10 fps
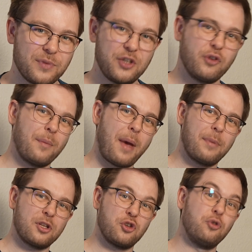Did you
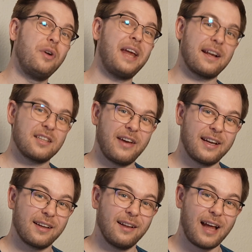remember to
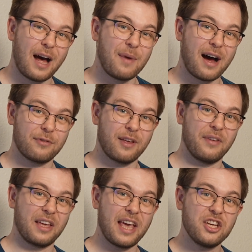reactivate an alarm after a
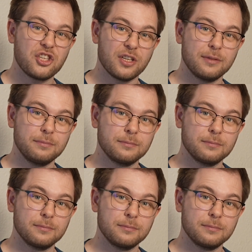vacation?